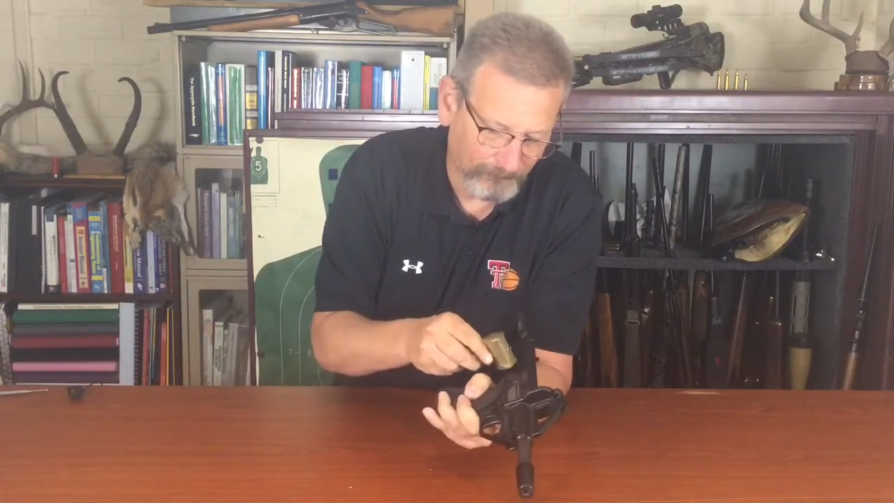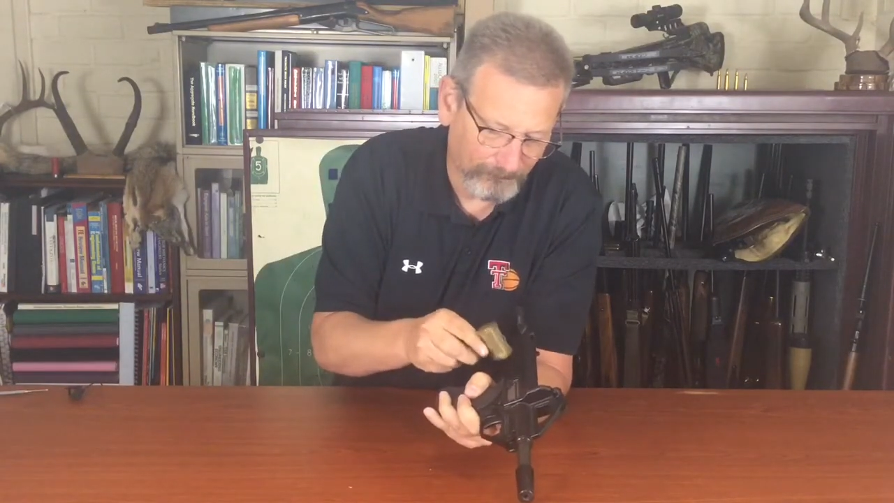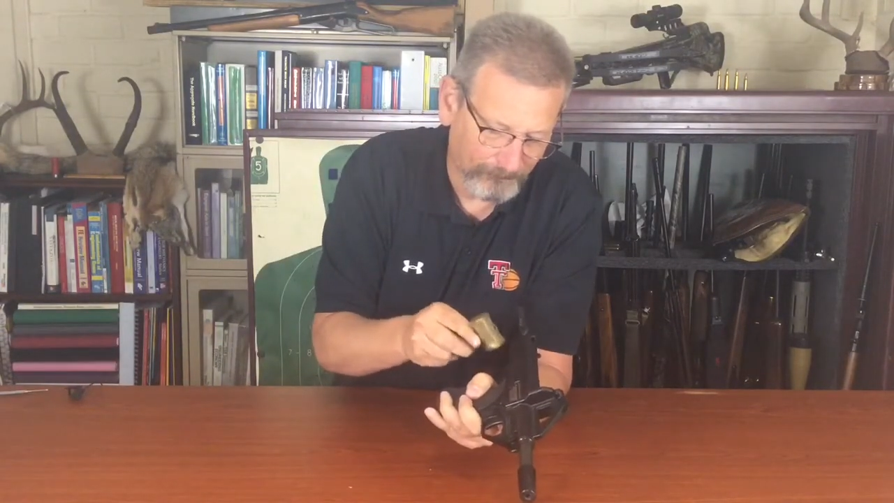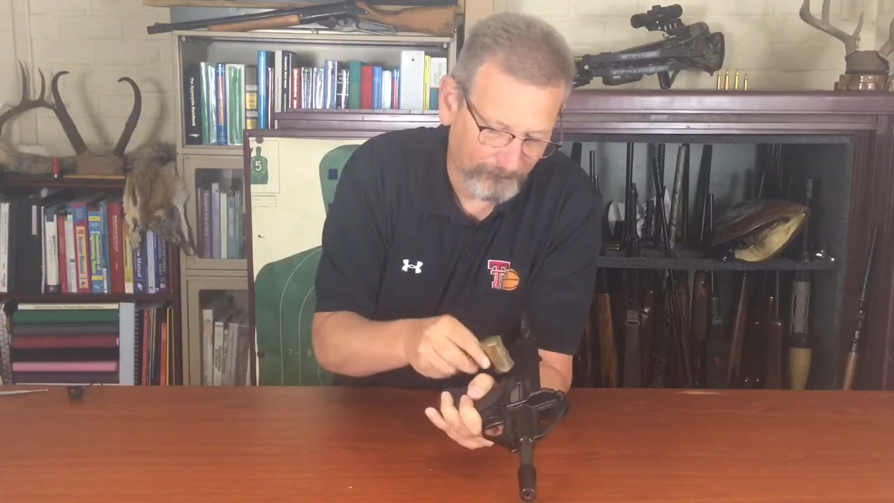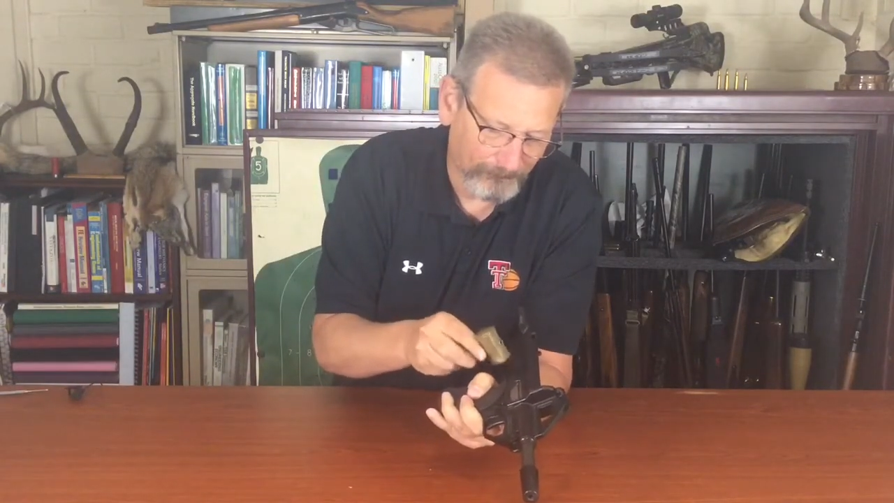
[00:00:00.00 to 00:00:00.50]

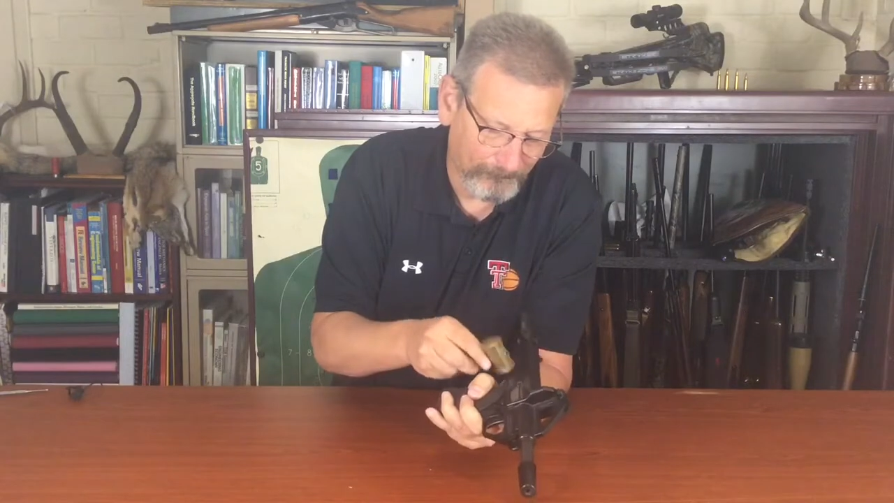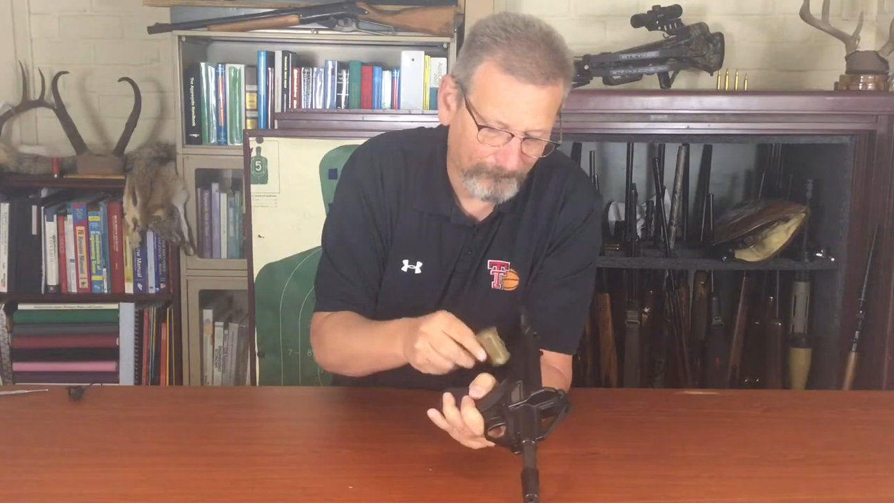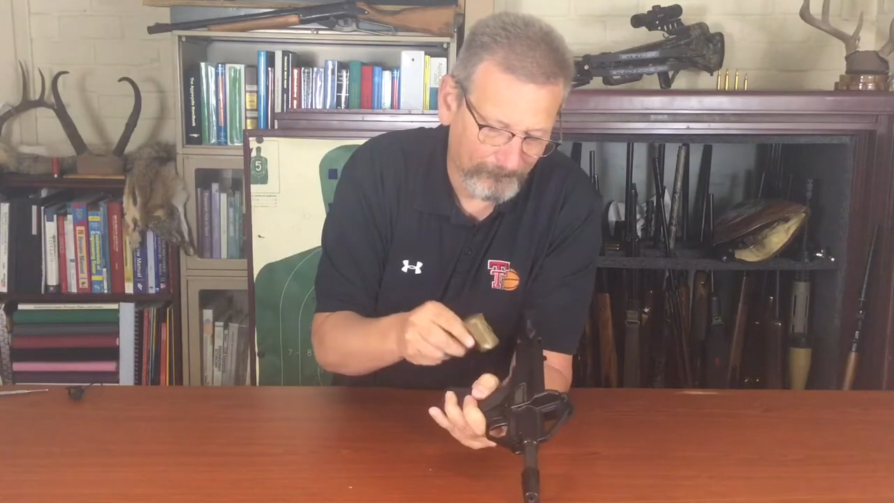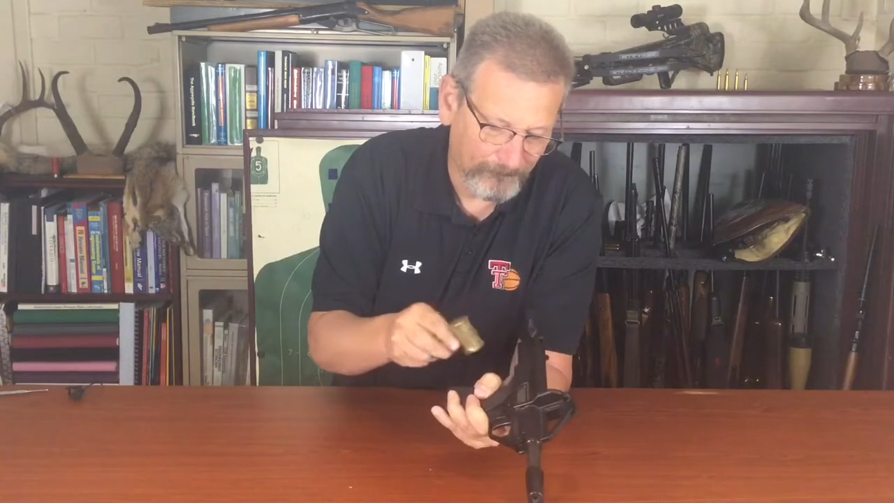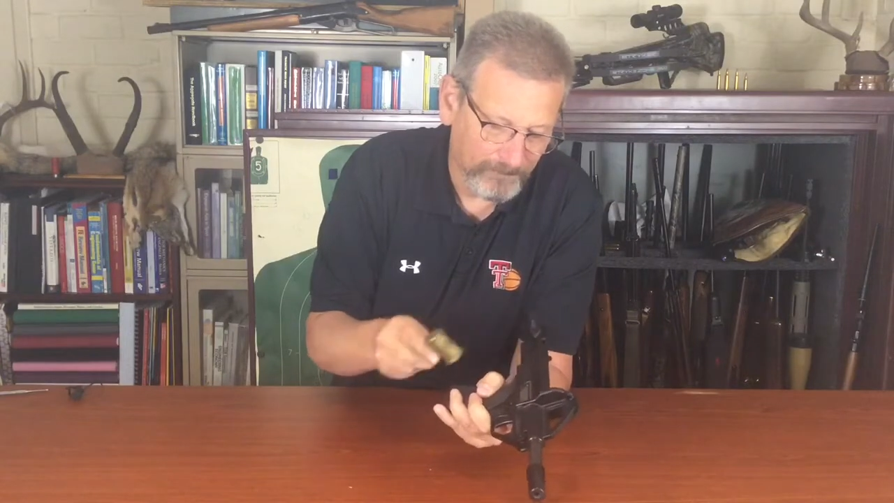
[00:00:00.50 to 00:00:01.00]

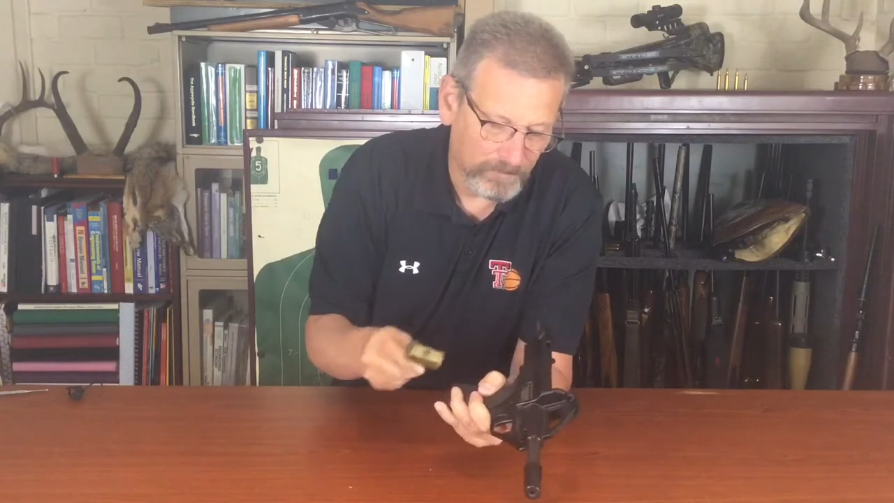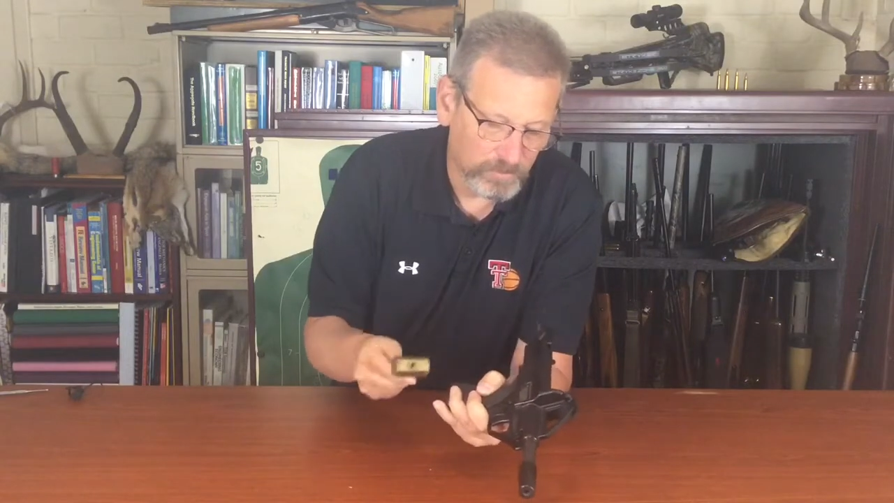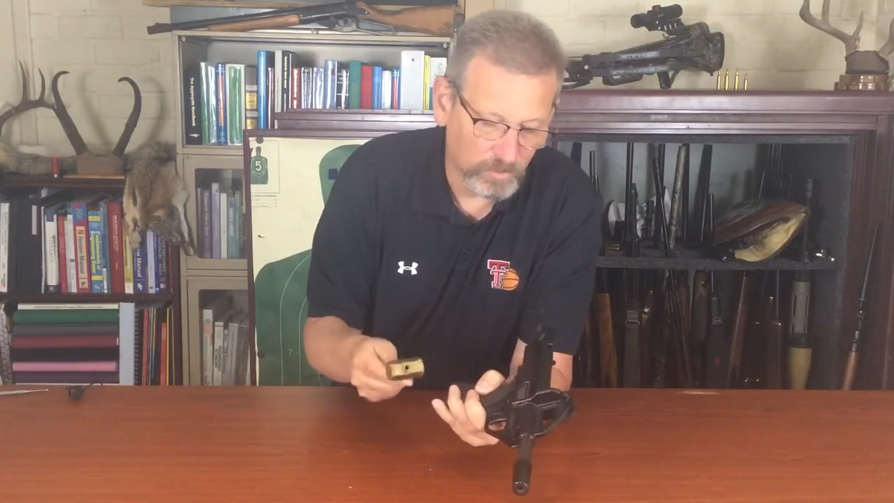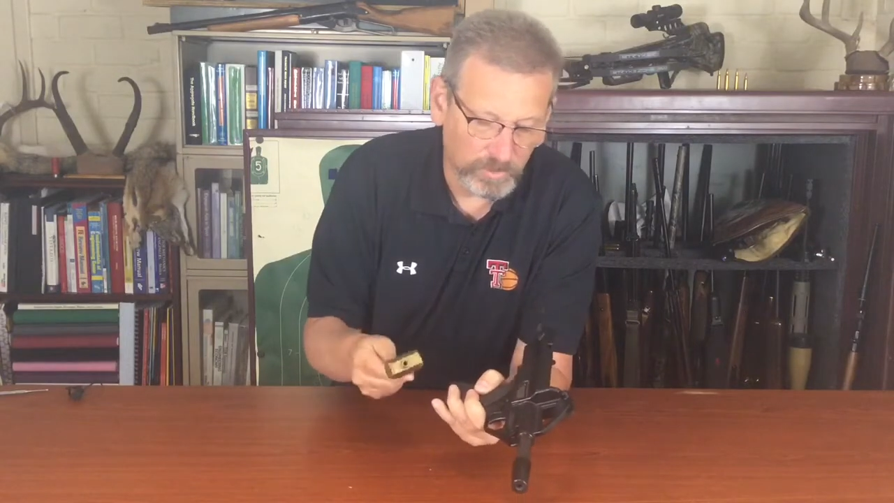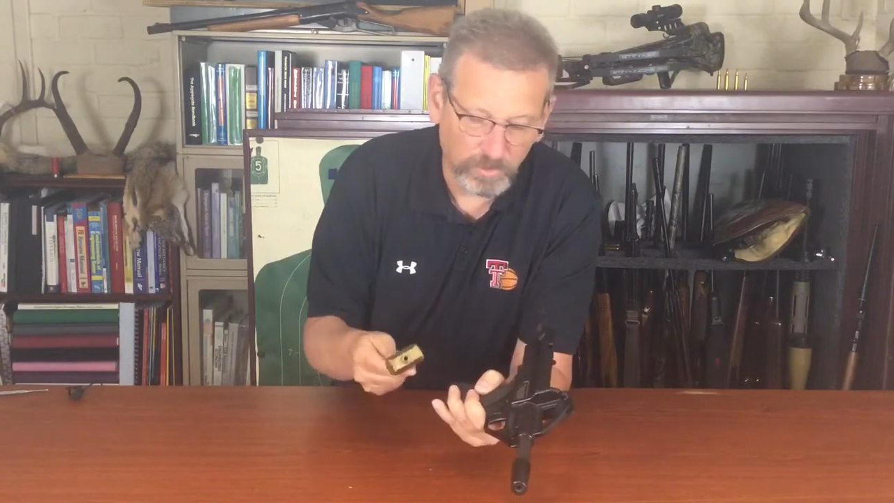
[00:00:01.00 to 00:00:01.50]

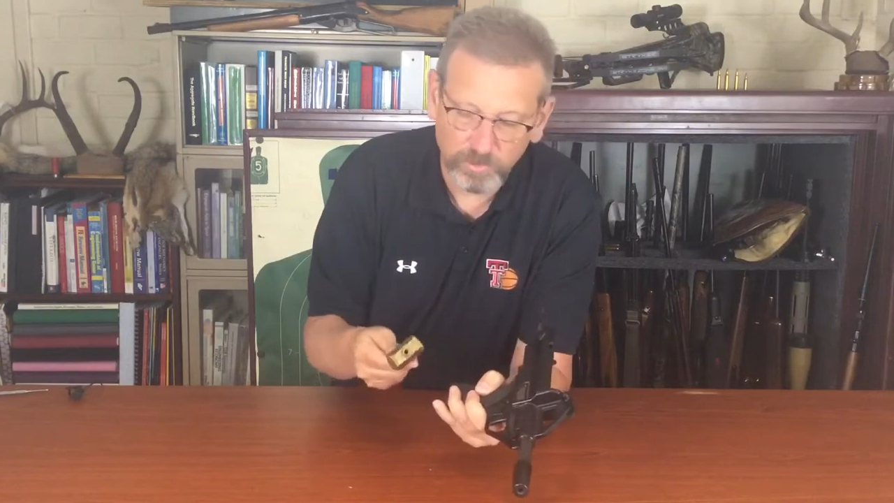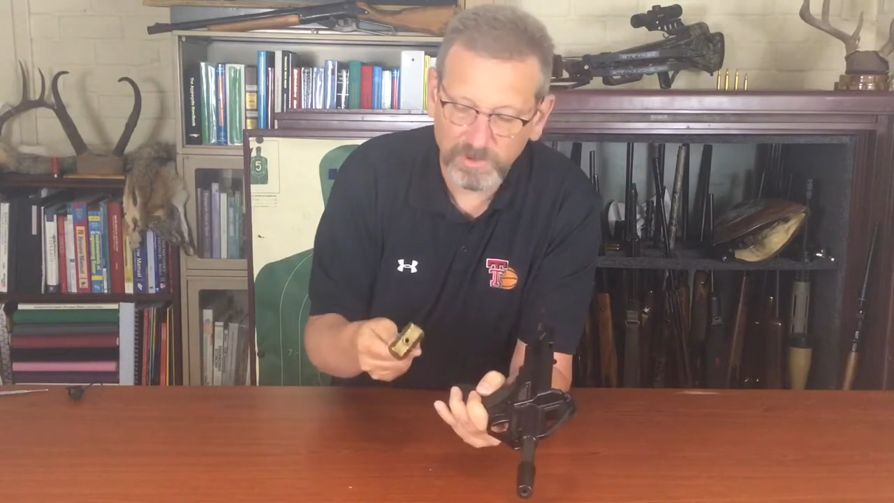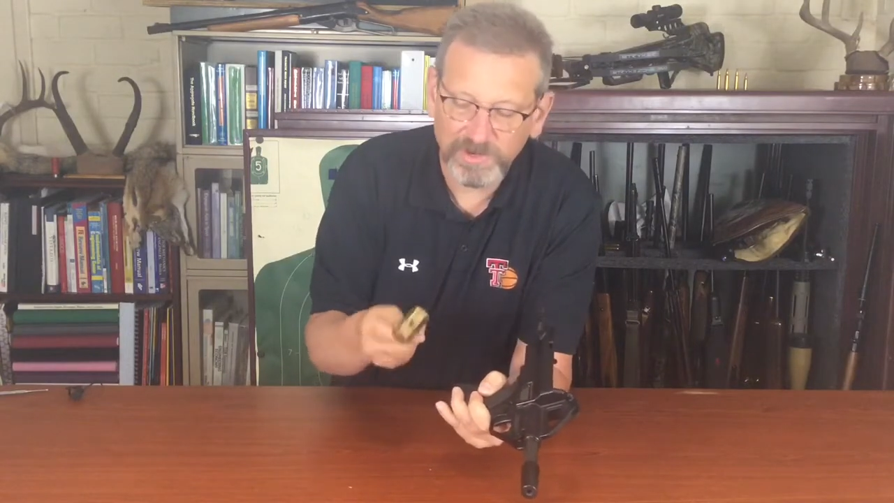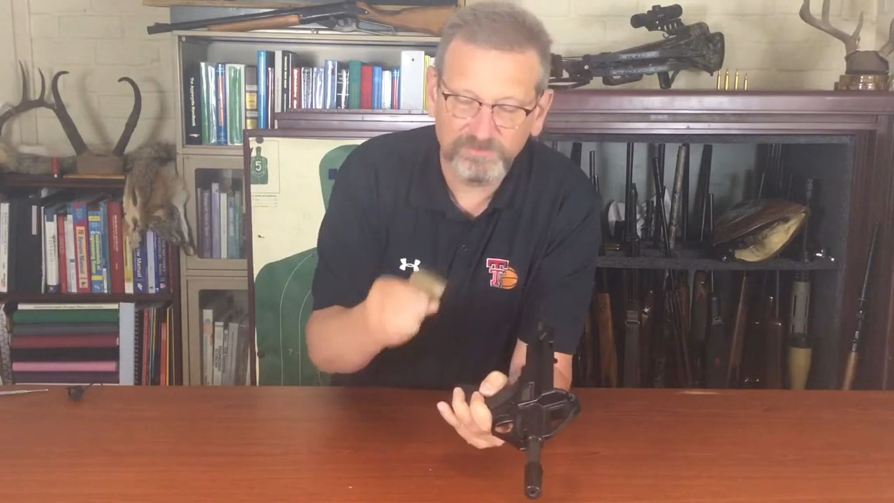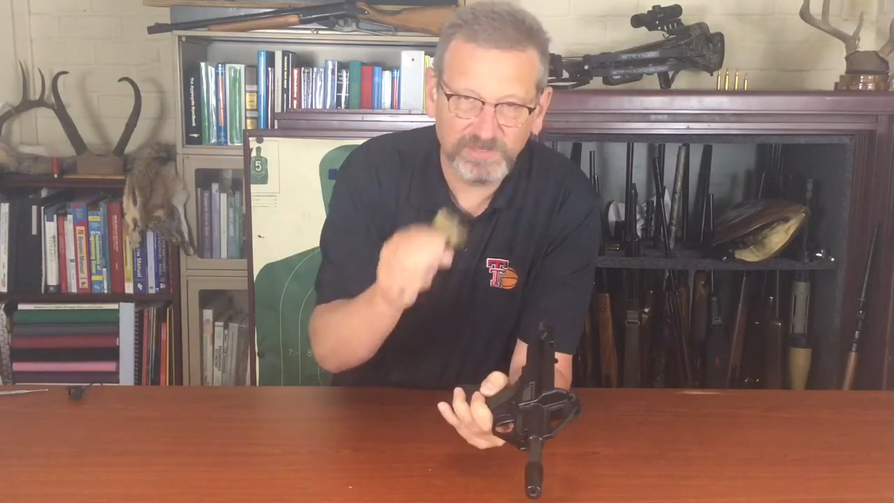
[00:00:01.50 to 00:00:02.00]
You don't want to go
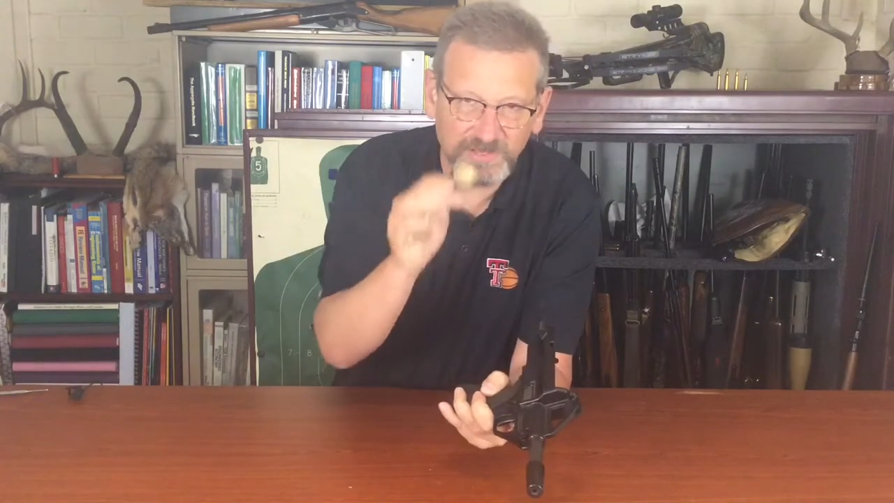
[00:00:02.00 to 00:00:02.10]
crazy.